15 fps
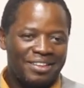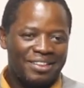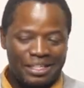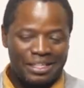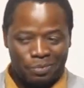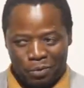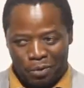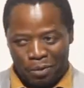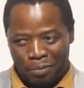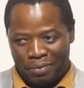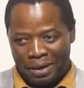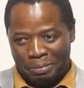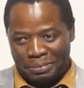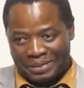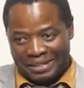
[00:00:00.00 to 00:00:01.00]
There is
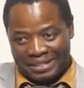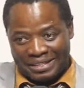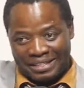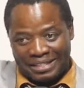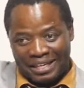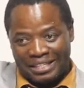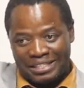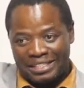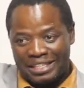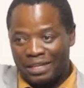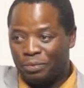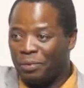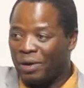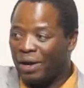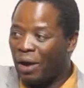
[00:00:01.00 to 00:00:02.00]
problems in the church
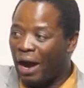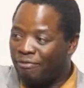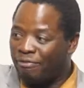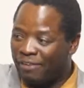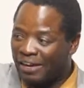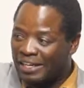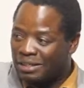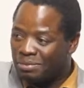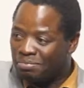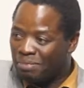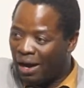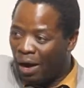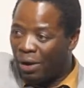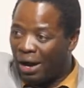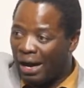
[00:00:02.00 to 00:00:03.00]
that may affect my,
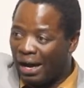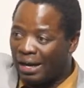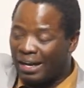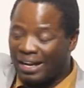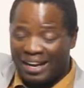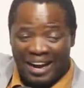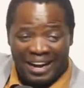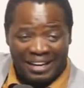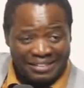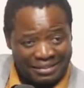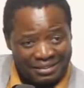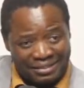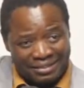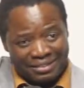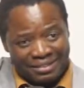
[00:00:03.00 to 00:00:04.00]
our
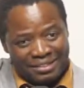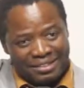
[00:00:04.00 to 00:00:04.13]
can.